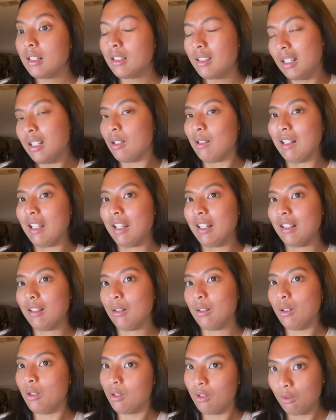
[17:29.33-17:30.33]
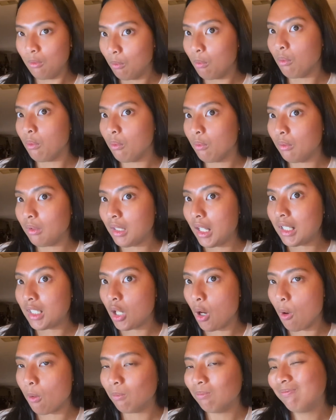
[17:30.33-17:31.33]
this thing. Let's
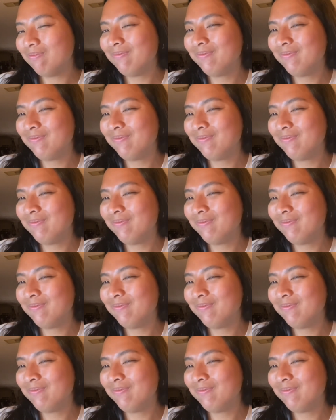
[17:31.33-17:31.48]
go.